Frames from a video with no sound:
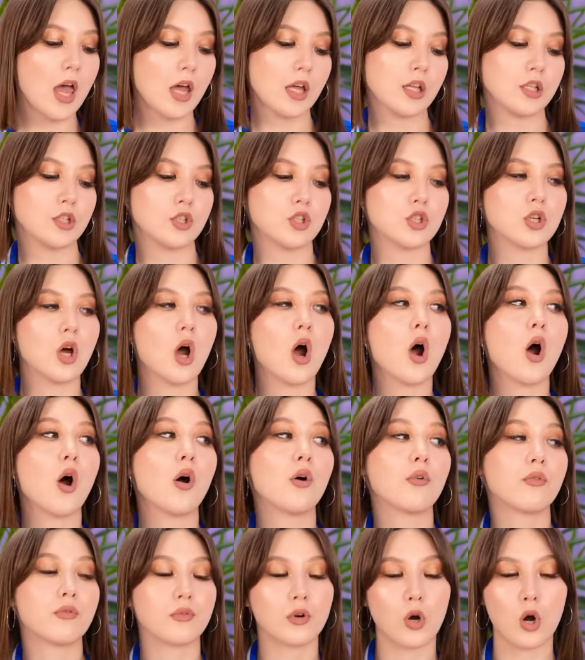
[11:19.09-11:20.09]
And of
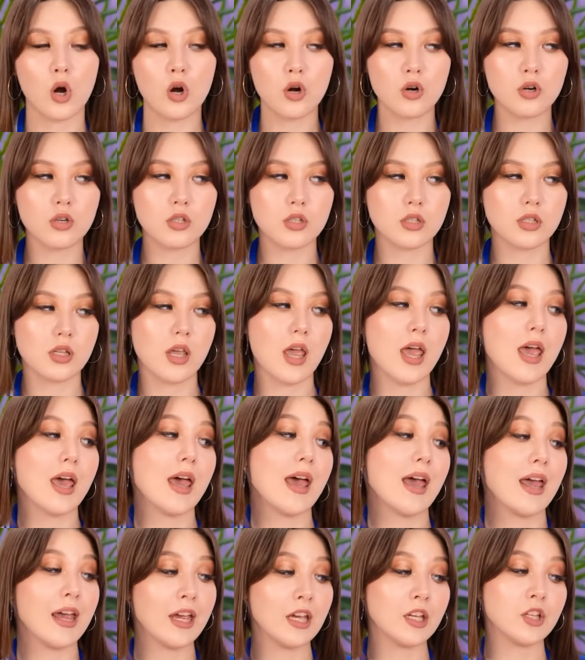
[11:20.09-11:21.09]

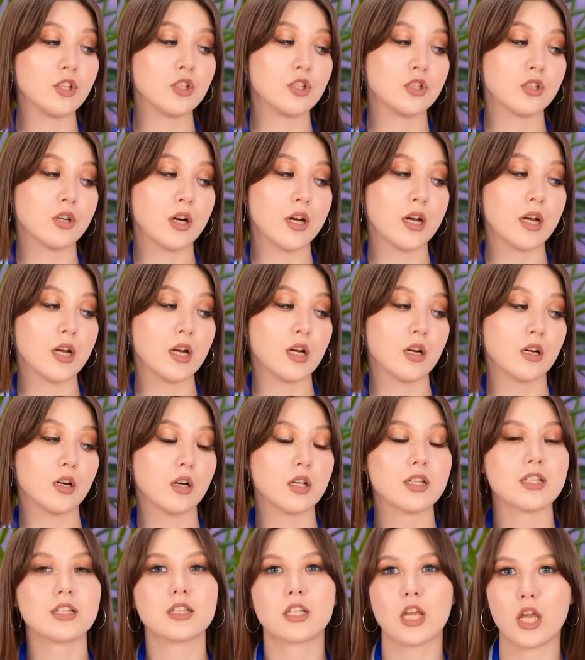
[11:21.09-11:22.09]
course, a hair
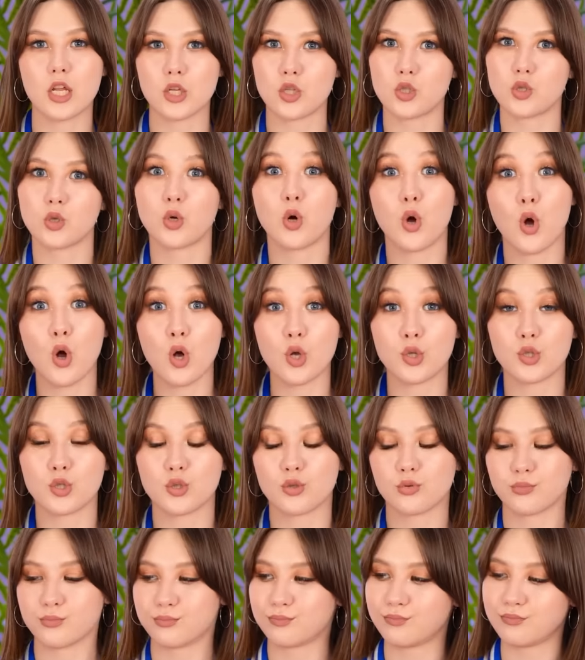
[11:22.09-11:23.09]
dryer set to
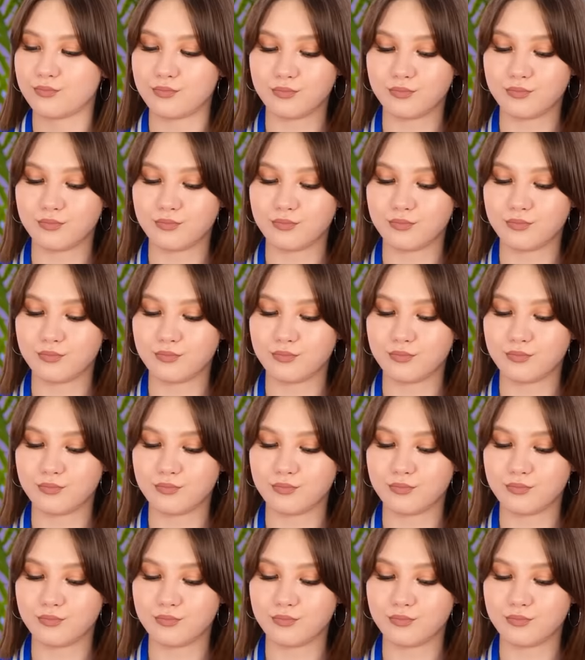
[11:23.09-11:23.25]
hot.